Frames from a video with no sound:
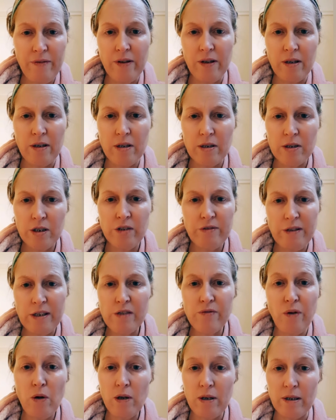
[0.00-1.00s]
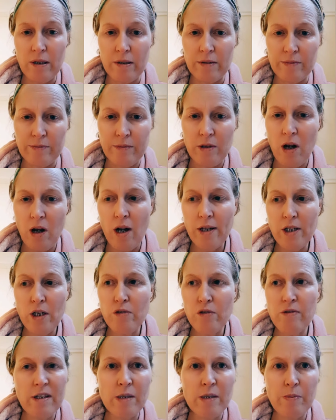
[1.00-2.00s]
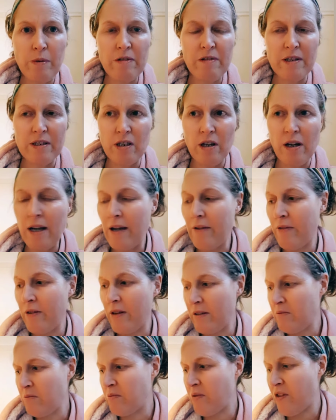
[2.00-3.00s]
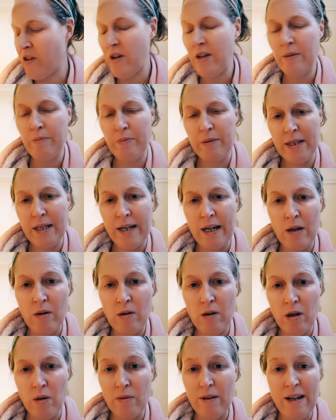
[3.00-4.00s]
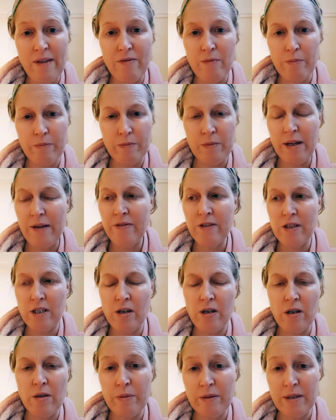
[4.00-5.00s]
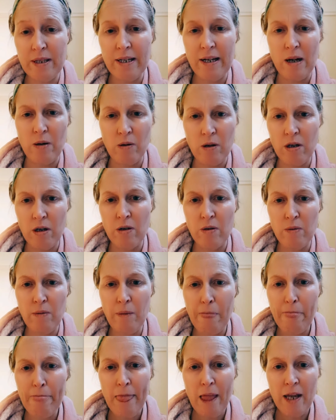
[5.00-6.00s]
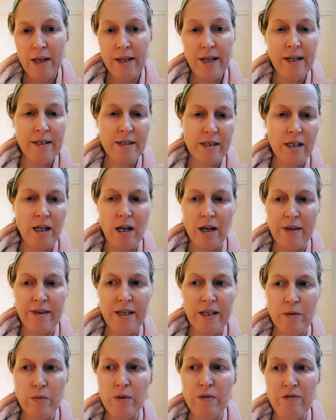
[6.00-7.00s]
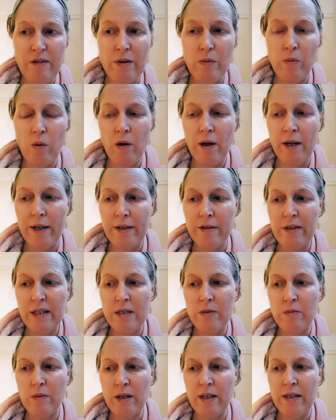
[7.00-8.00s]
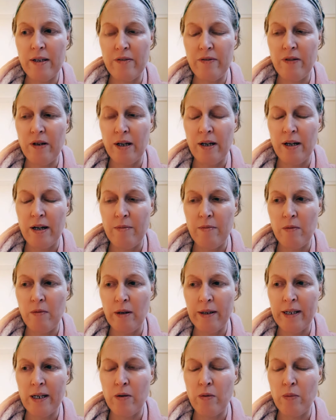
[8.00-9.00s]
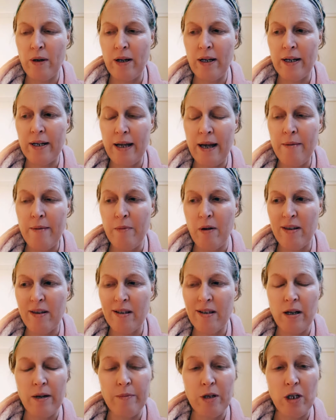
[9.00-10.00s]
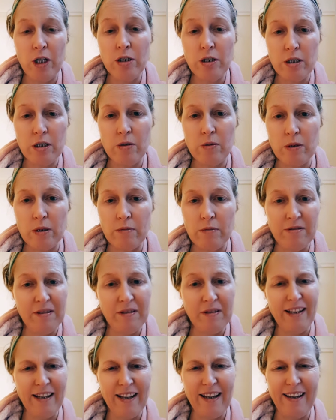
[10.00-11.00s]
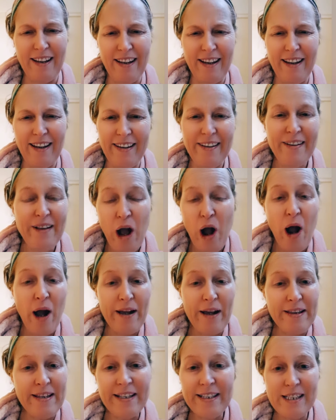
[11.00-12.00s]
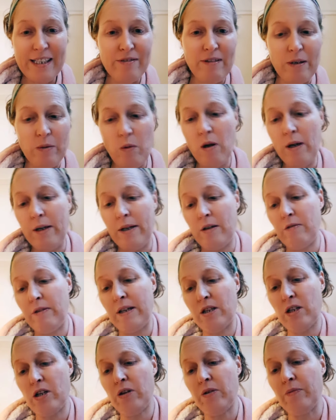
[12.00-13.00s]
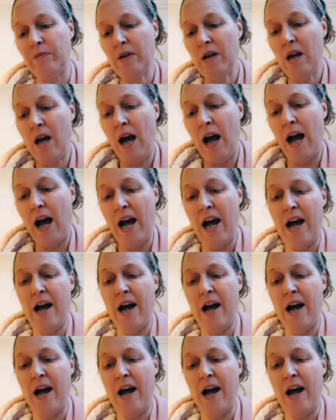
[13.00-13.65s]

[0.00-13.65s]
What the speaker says: Heavy. She drinks vodka. I don't drink spirits. I have 13% alcohol, 11 to 13% alcohol. Yes, I think with red wine, the reason why if I get the way I am, I think I'm allergic to it. I think it's the red wine, I really do.